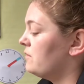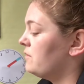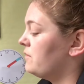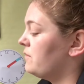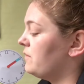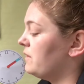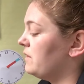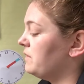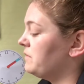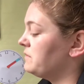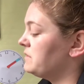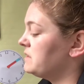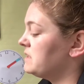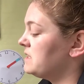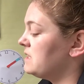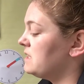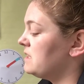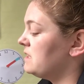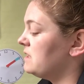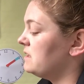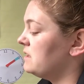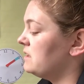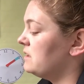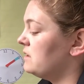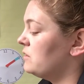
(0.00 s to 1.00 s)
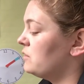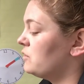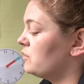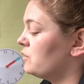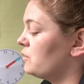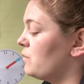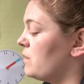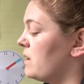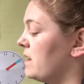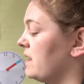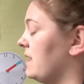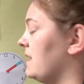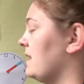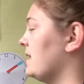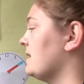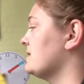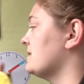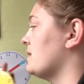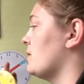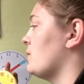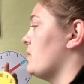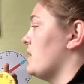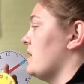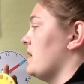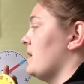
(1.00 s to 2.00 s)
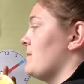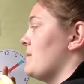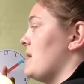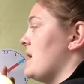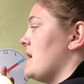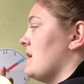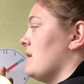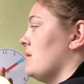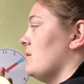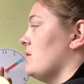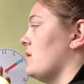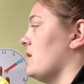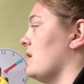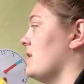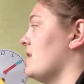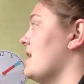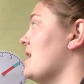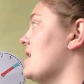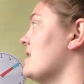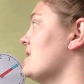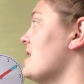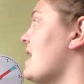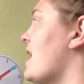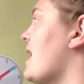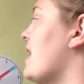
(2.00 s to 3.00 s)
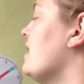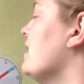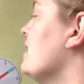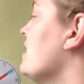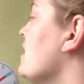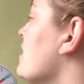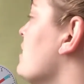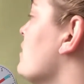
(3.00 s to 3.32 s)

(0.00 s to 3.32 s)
15, 20, because I want to make it look like that.